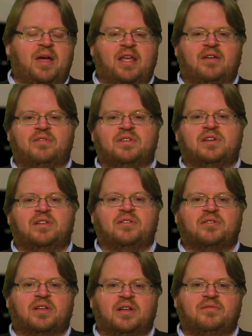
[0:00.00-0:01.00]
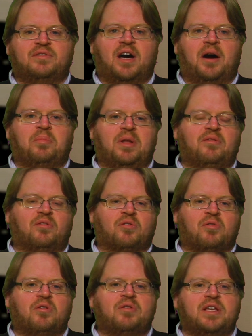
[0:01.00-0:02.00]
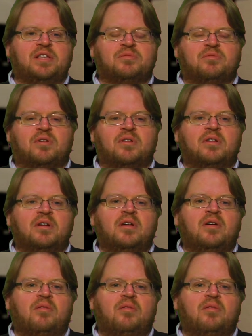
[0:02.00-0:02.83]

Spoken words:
many of his other kind of top-level cronies were